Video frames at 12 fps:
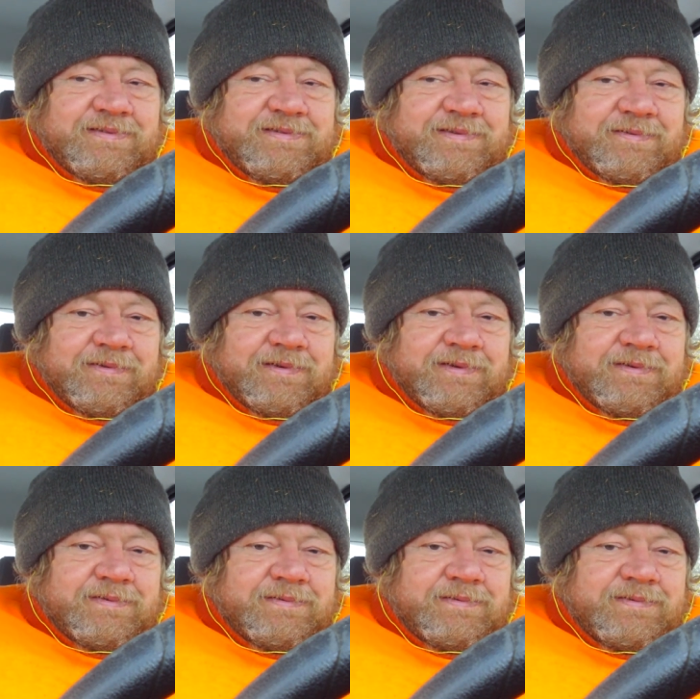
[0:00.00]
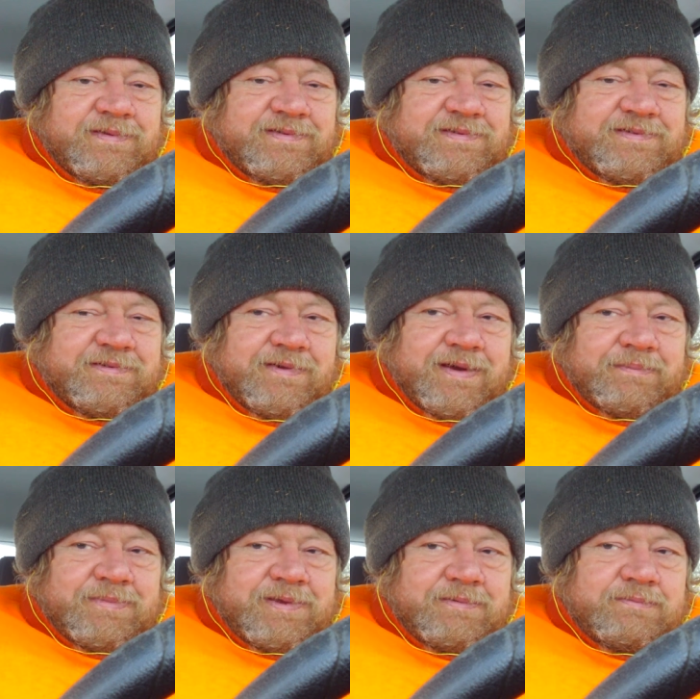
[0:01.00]
the story. It's a
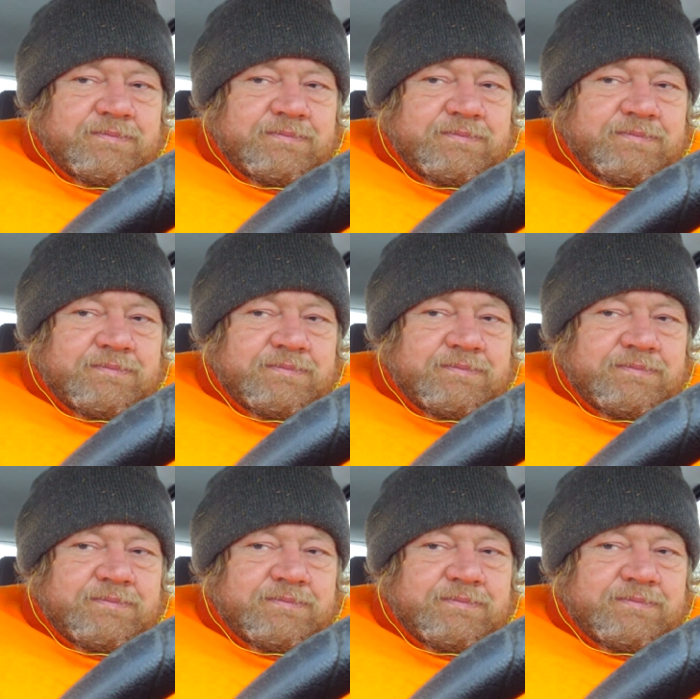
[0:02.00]
script.